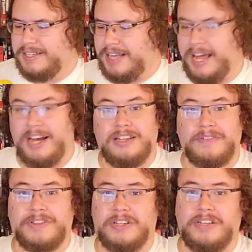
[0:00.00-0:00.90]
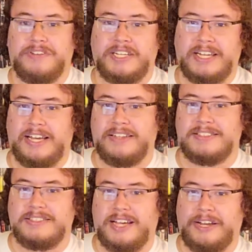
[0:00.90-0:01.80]
Hell of the Living Dead is
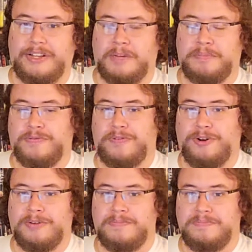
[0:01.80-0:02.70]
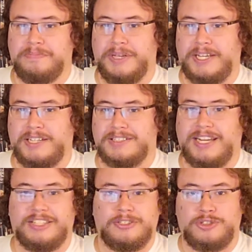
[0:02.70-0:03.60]
the title I prefer because
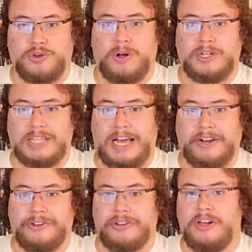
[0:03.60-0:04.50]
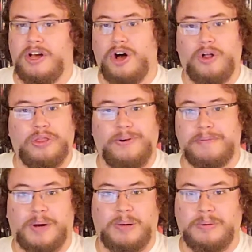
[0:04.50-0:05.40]
that's a strong title, although it
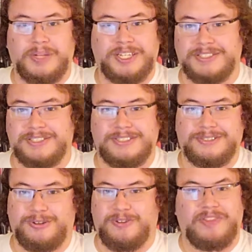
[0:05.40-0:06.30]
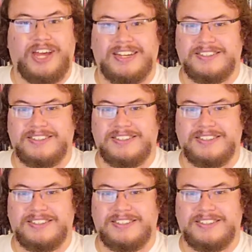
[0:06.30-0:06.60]
probably doesn't deserve that